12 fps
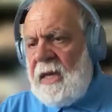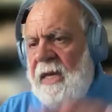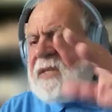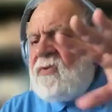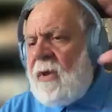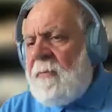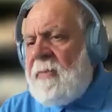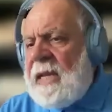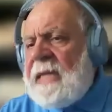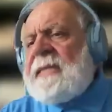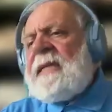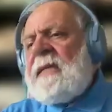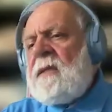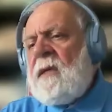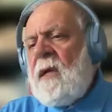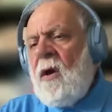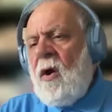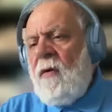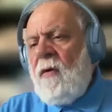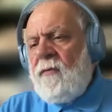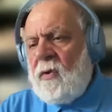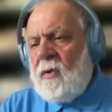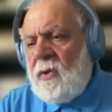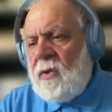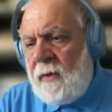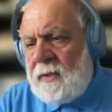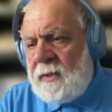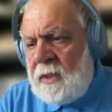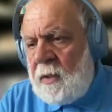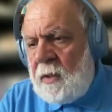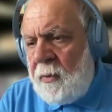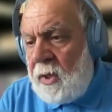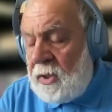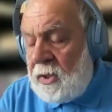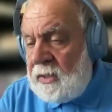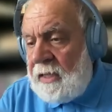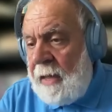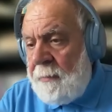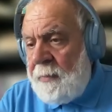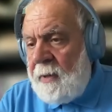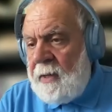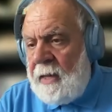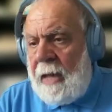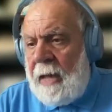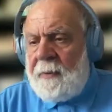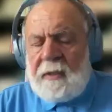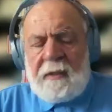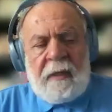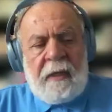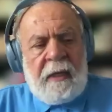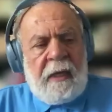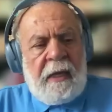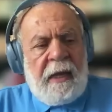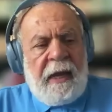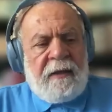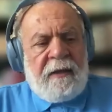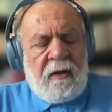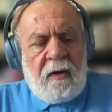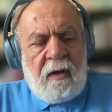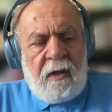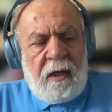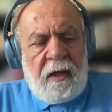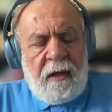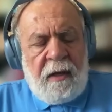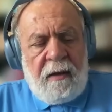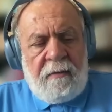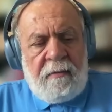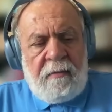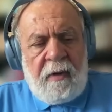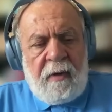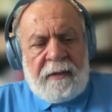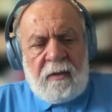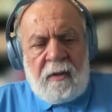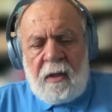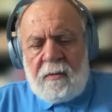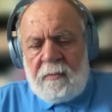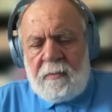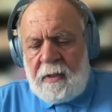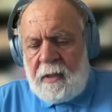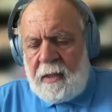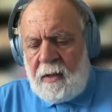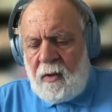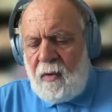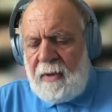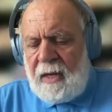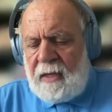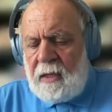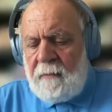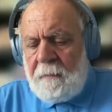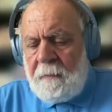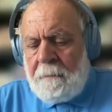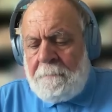is reminiscent of those university purges that happened under Ayatollah Khomeini.